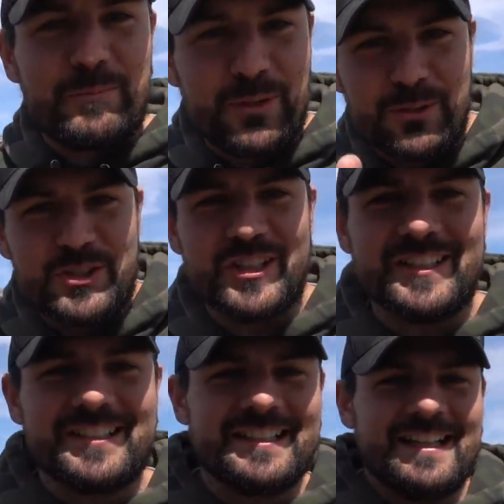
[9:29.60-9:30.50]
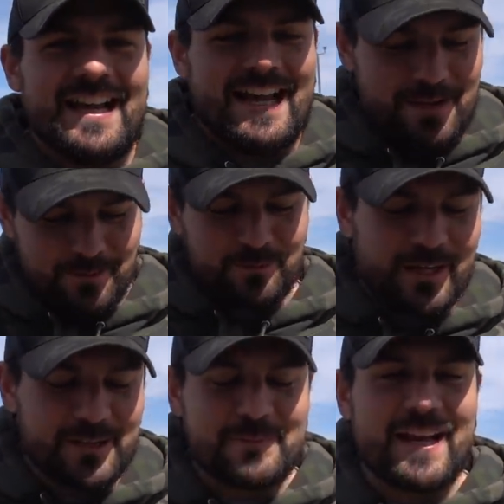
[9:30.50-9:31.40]
confusion, and I'm gonna
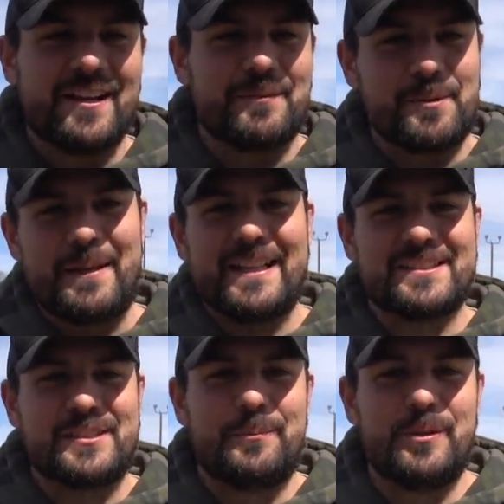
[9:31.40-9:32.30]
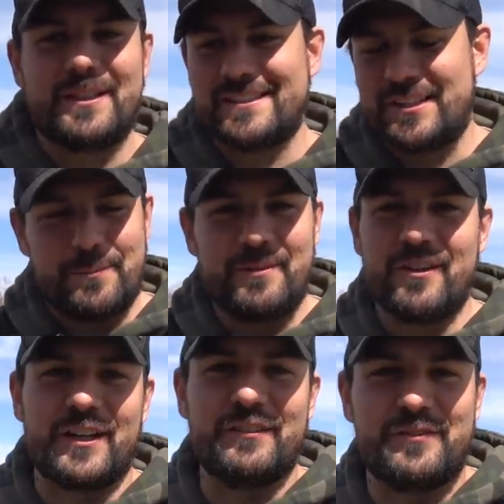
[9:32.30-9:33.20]
write them down. I'm gonna make it simple because it's gonna be
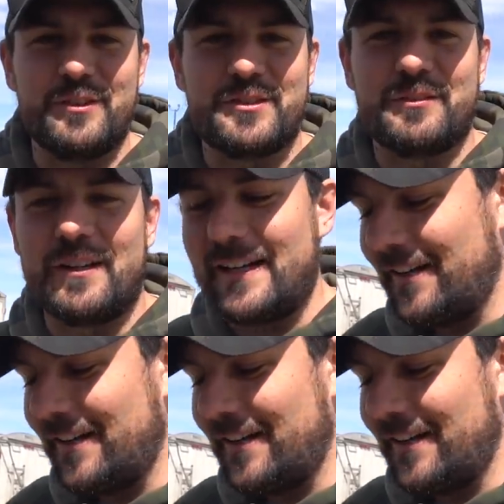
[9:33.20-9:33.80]
very confusing right